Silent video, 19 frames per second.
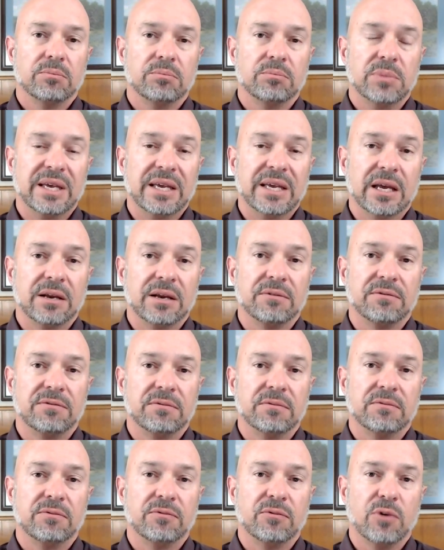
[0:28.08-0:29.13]
beginning
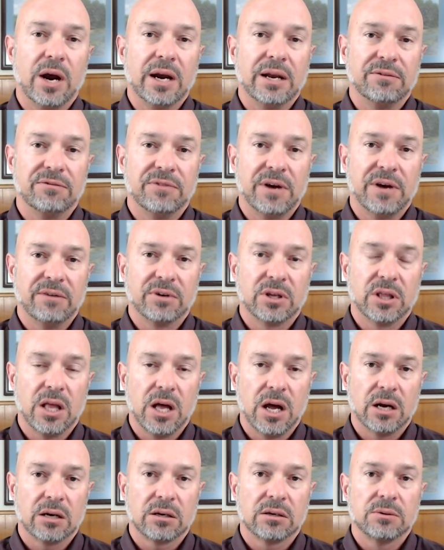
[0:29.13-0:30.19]
Friday 5
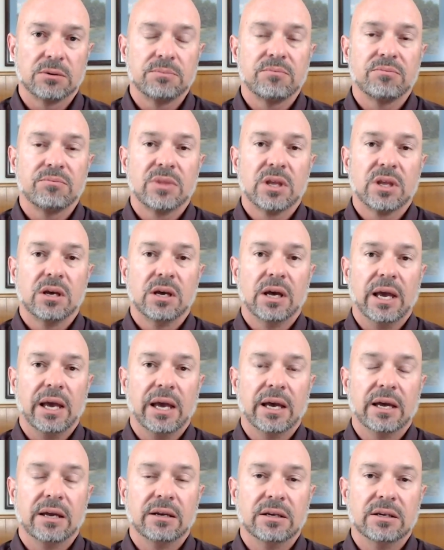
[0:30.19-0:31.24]
o'clock
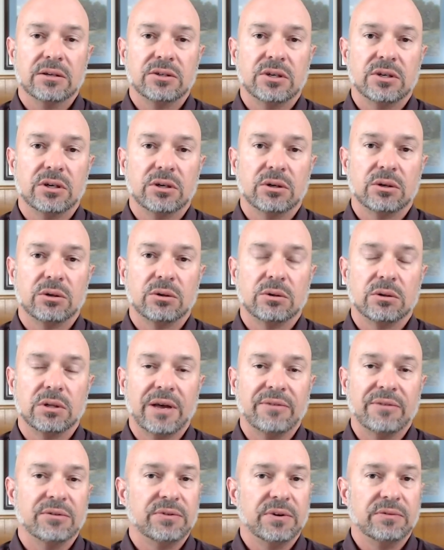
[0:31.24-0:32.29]
and until
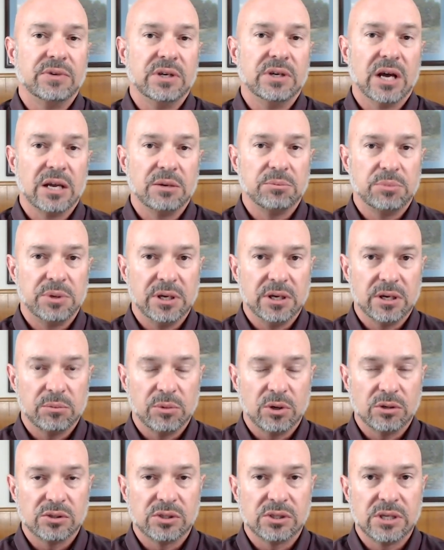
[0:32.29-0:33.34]
11:59 p.m.
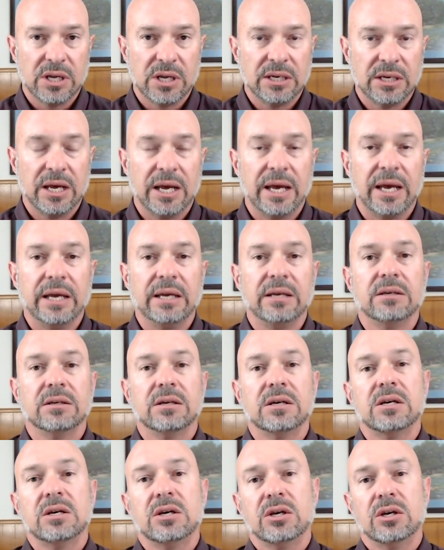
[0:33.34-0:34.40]
on Sunday
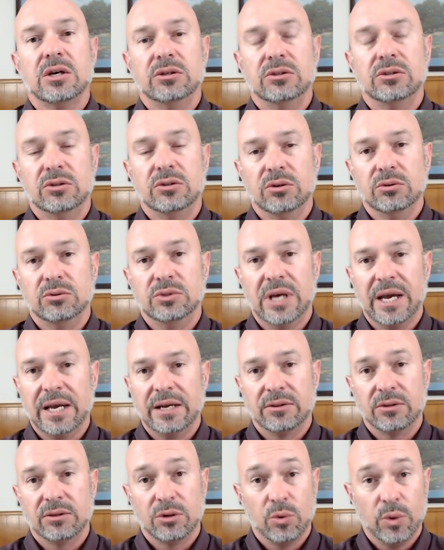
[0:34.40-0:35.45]
to take
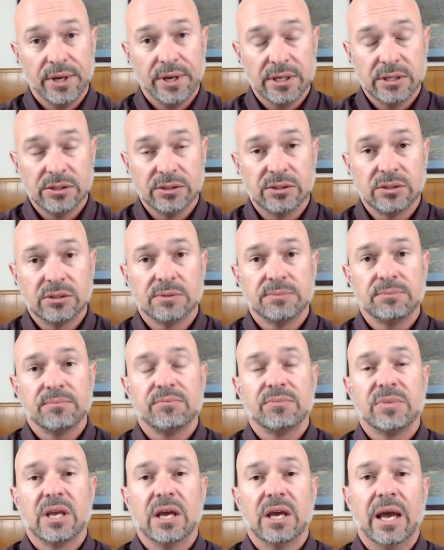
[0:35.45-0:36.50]
the quiz,
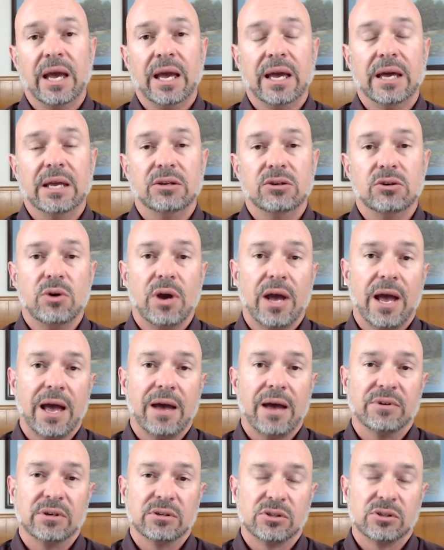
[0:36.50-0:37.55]
and you
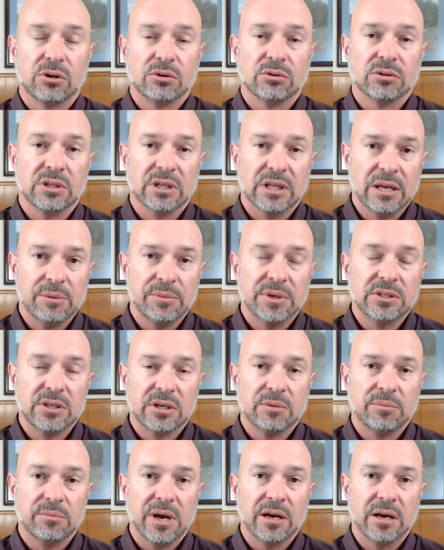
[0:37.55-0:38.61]
have a certain limited
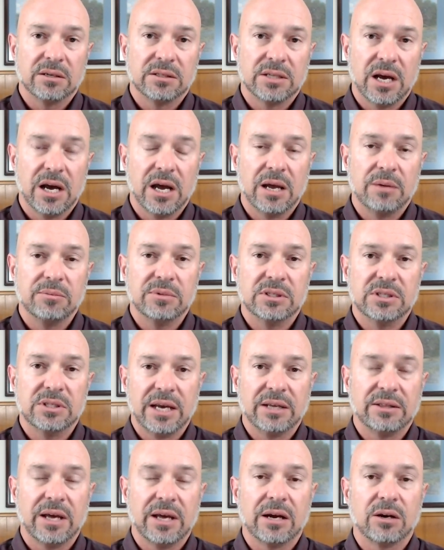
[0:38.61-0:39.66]
amount of time to
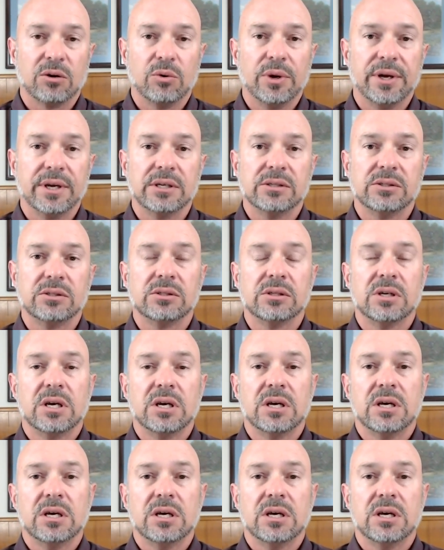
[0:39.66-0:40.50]
take that quiz.